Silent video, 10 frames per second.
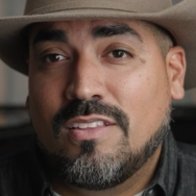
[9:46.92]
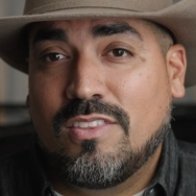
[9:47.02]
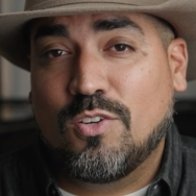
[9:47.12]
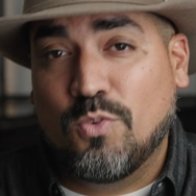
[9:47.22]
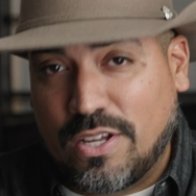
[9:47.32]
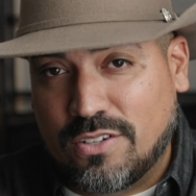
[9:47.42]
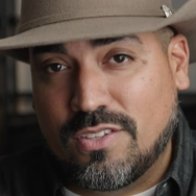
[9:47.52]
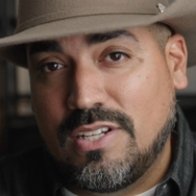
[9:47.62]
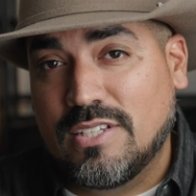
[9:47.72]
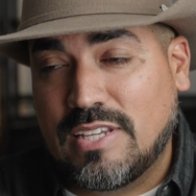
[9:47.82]
the greater
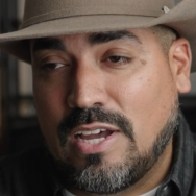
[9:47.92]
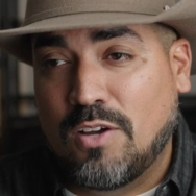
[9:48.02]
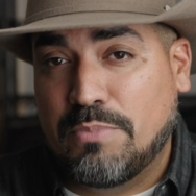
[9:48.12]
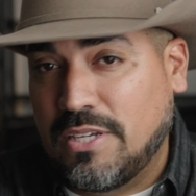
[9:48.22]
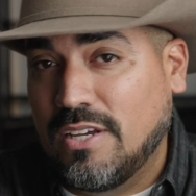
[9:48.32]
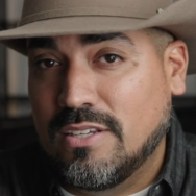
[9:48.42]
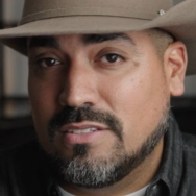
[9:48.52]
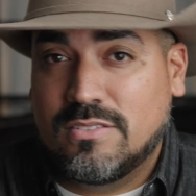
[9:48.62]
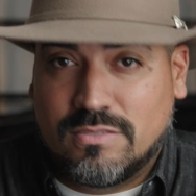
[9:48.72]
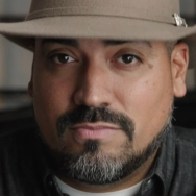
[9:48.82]
the discount,
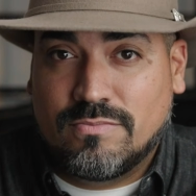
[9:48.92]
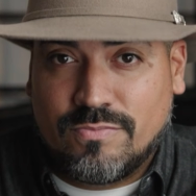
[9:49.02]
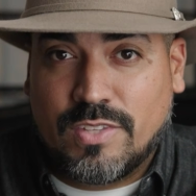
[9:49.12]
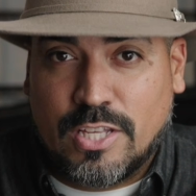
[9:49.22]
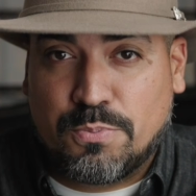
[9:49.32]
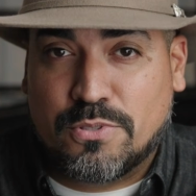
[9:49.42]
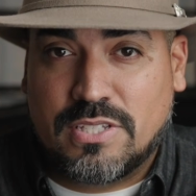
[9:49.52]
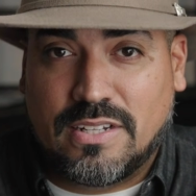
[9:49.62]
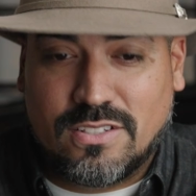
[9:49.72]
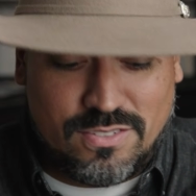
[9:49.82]
because it's
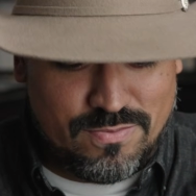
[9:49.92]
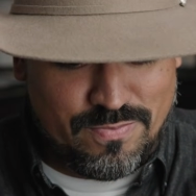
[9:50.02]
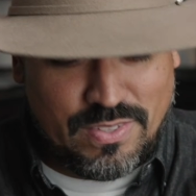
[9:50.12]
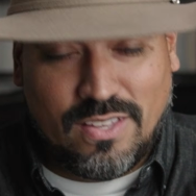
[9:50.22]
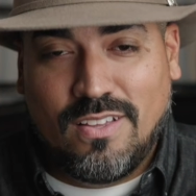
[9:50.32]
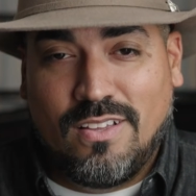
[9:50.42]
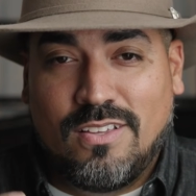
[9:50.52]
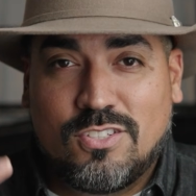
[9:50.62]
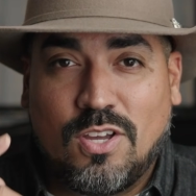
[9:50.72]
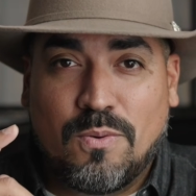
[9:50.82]
percentage.
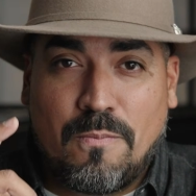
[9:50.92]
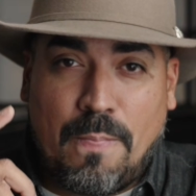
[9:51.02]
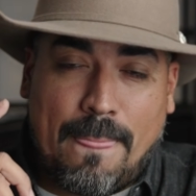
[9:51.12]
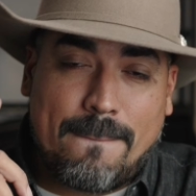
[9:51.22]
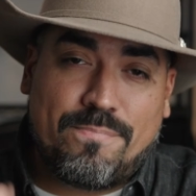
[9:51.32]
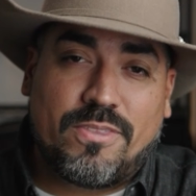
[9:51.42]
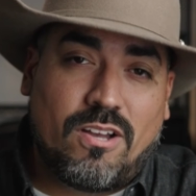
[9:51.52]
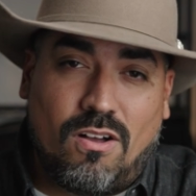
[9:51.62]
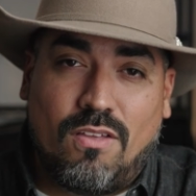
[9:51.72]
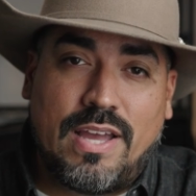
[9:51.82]
So,
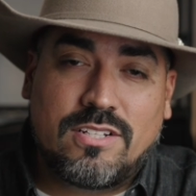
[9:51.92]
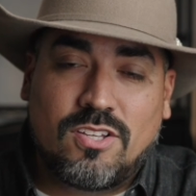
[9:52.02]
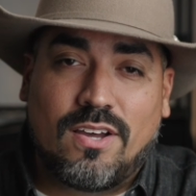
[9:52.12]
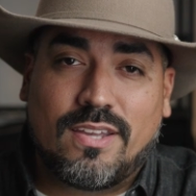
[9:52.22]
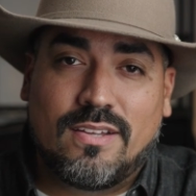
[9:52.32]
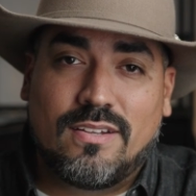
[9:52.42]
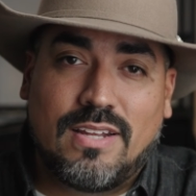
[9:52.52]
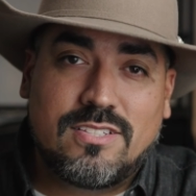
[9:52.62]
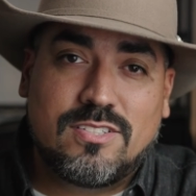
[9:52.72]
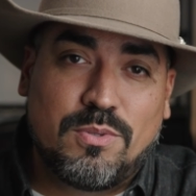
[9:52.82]
all that talking,
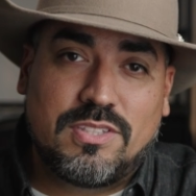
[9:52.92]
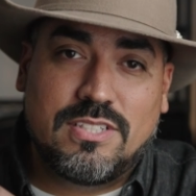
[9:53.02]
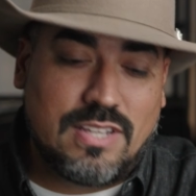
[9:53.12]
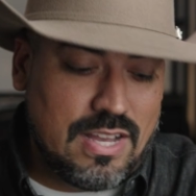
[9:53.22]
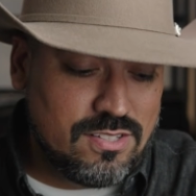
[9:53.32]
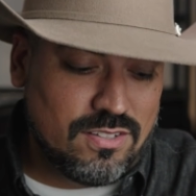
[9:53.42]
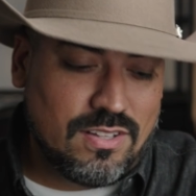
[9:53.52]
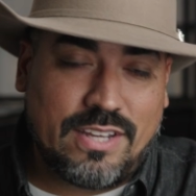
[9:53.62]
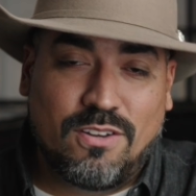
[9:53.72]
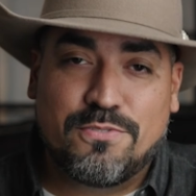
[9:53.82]
let's see what these guys look
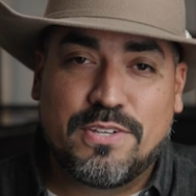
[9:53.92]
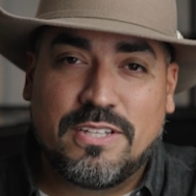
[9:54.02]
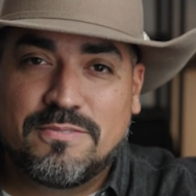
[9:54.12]
like on feet.